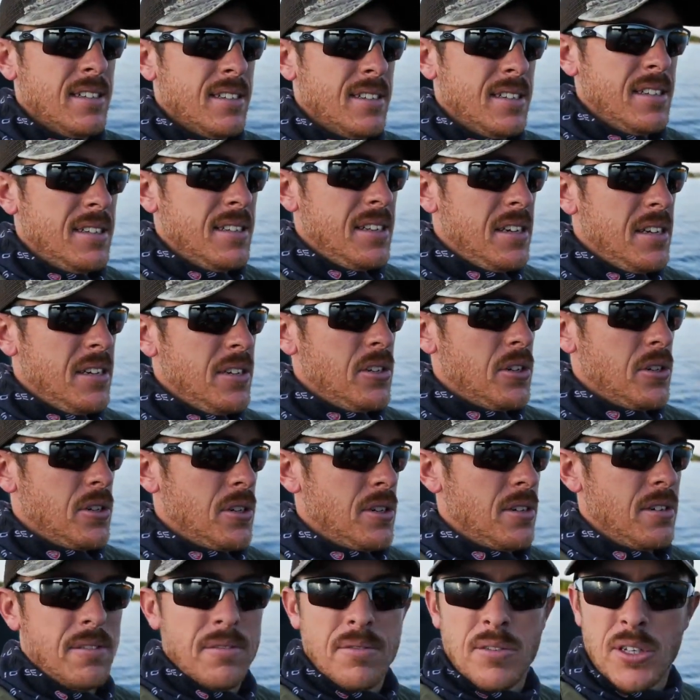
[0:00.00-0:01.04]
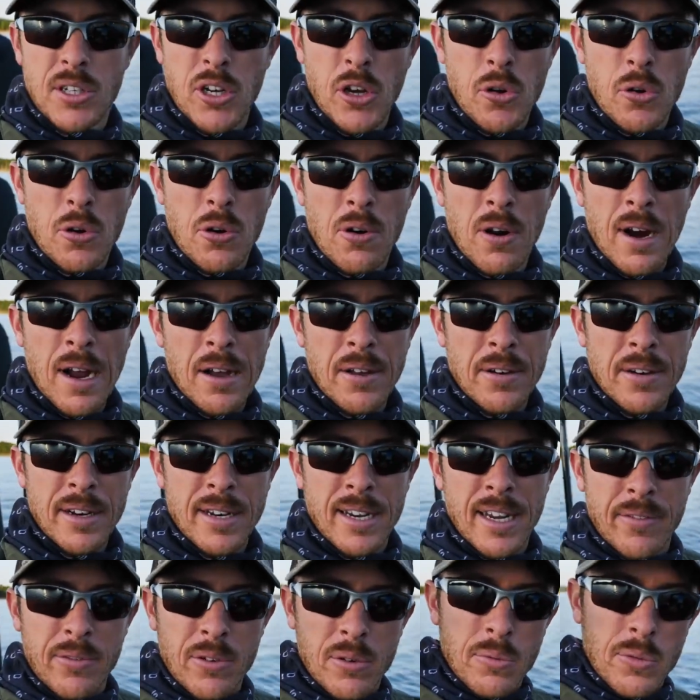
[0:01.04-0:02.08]
Since it is just so
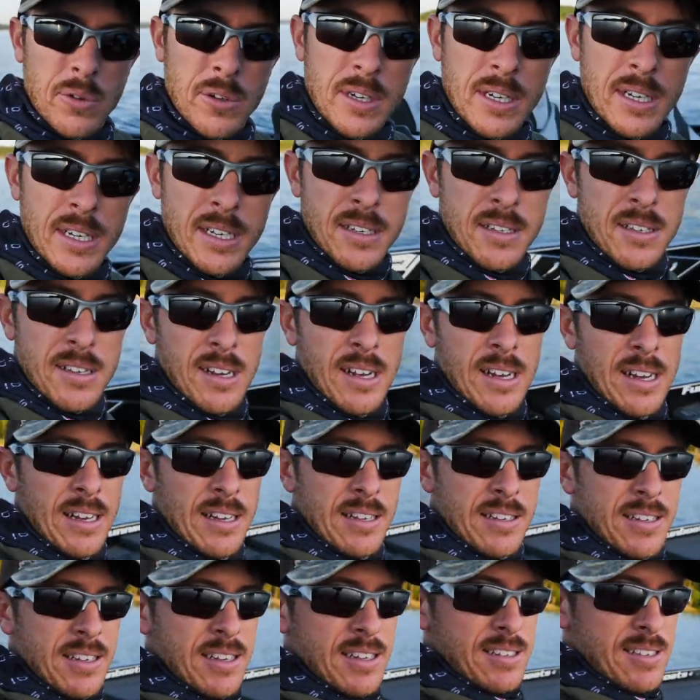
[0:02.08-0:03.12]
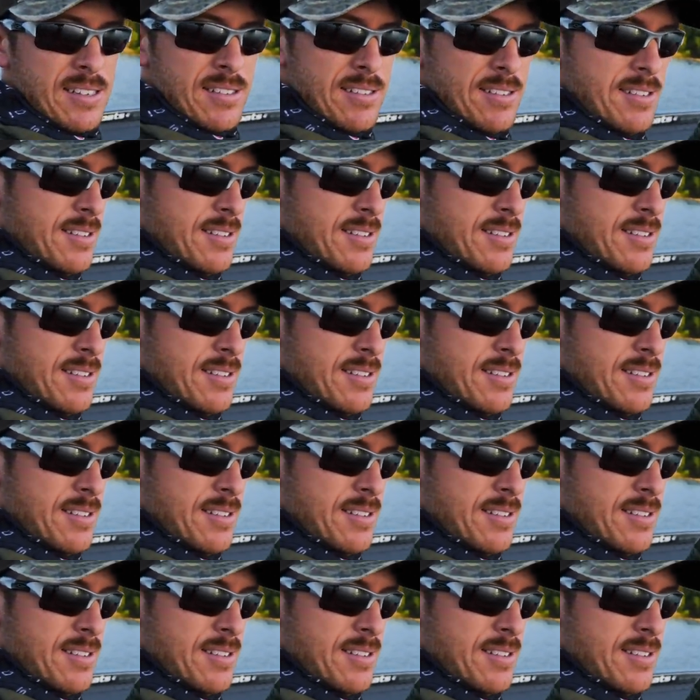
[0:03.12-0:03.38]
crowded, everyone has, uh, has